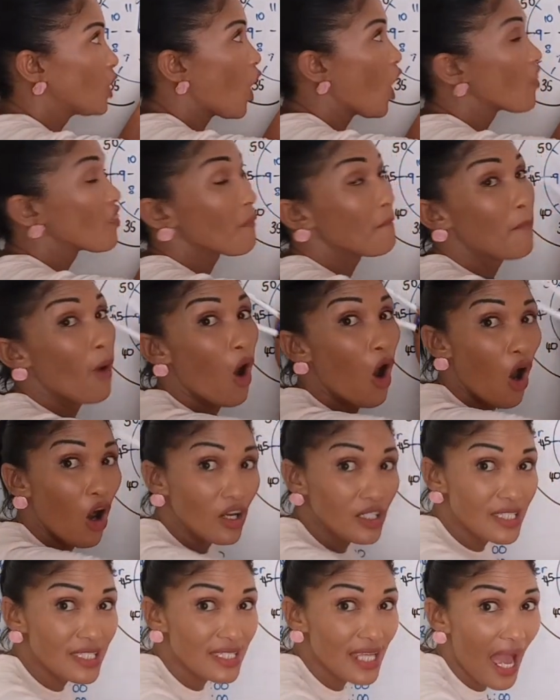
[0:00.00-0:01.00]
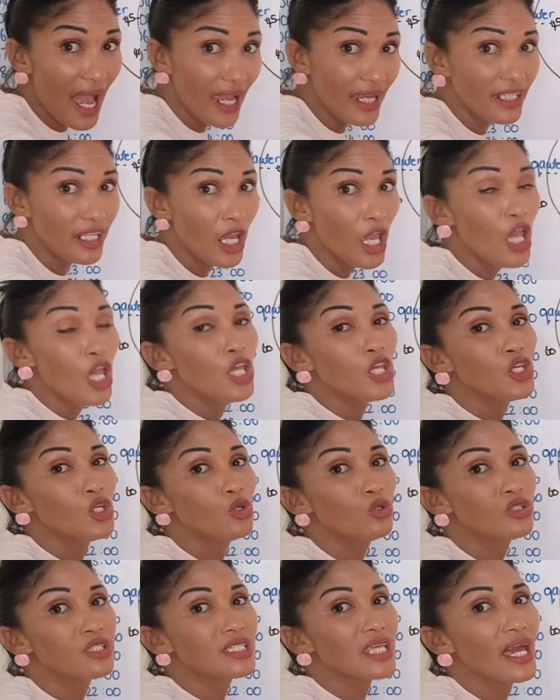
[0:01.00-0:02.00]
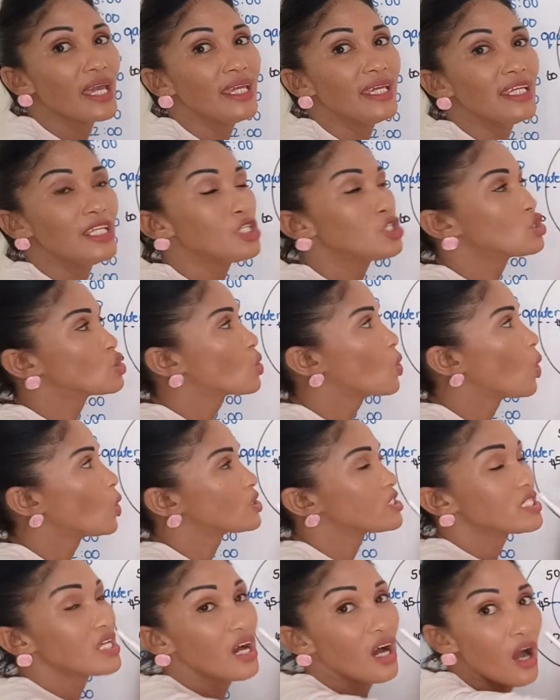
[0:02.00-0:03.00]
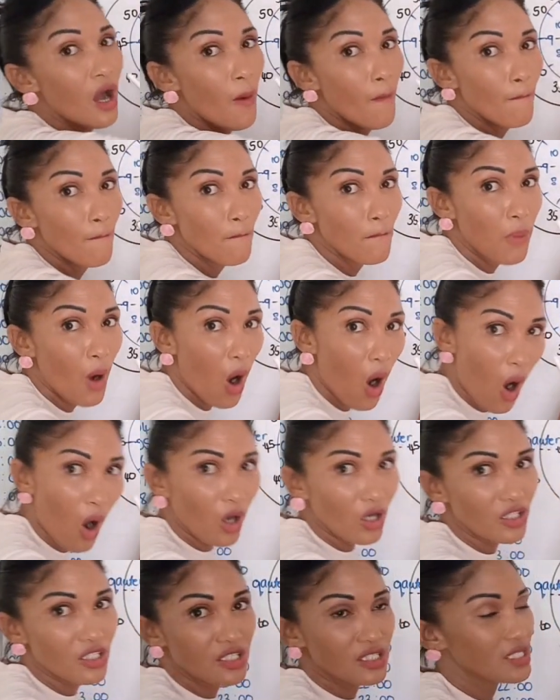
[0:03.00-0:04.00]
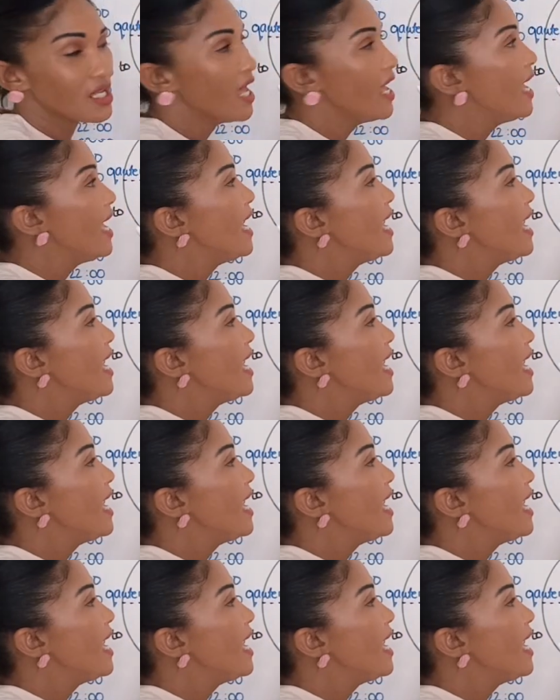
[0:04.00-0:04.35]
on the past side, you say it is quarter past.